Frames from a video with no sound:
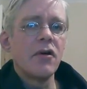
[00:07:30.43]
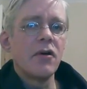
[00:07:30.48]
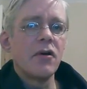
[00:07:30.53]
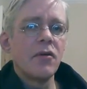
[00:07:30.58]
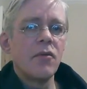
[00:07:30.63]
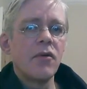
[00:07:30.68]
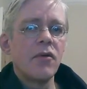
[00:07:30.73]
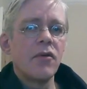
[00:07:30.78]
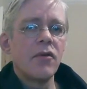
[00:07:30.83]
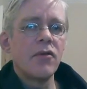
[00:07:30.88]

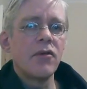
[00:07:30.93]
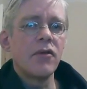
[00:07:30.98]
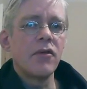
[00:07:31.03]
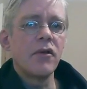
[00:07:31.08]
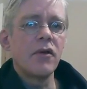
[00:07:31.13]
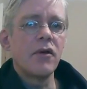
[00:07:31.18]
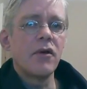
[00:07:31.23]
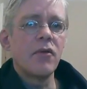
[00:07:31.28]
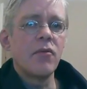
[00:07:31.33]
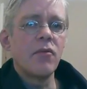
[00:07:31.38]
with
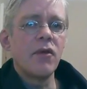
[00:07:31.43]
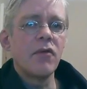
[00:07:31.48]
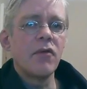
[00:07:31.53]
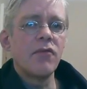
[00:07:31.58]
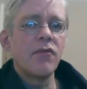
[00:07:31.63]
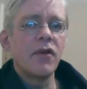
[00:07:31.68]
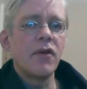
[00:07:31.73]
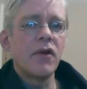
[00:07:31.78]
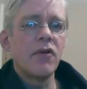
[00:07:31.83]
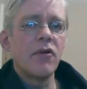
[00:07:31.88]
1
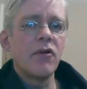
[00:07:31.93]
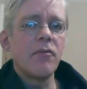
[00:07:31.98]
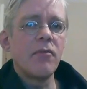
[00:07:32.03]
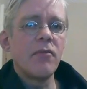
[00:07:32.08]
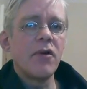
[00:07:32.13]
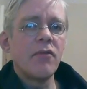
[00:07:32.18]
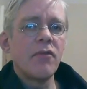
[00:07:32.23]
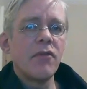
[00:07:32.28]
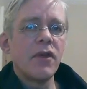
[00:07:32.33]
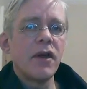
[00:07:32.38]
finger
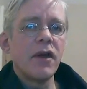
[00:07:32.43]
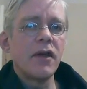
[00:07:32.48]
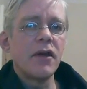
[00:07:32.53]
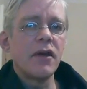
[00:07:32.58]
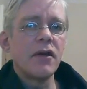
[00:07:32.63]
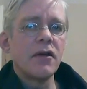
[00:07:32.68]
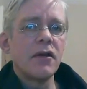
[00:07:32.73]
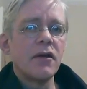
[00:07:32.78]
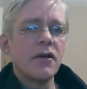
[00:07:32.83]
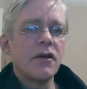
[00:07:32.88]
above the other,
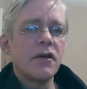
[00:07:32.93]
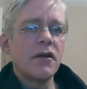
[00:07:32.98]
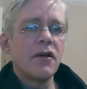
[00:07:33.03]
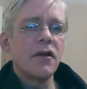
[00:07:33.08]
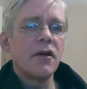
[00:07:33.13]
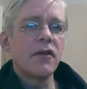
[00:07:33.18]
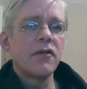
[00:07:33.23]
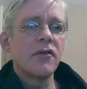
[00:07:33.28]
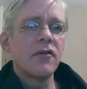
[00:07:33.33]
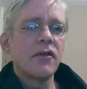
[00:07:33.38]

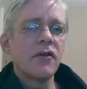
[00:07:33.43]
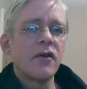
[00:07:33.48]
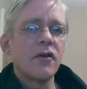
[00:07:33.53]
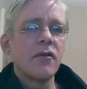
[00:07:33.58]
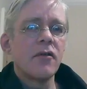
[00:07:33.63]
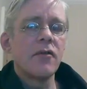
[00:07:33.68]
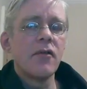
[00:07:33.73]
like so.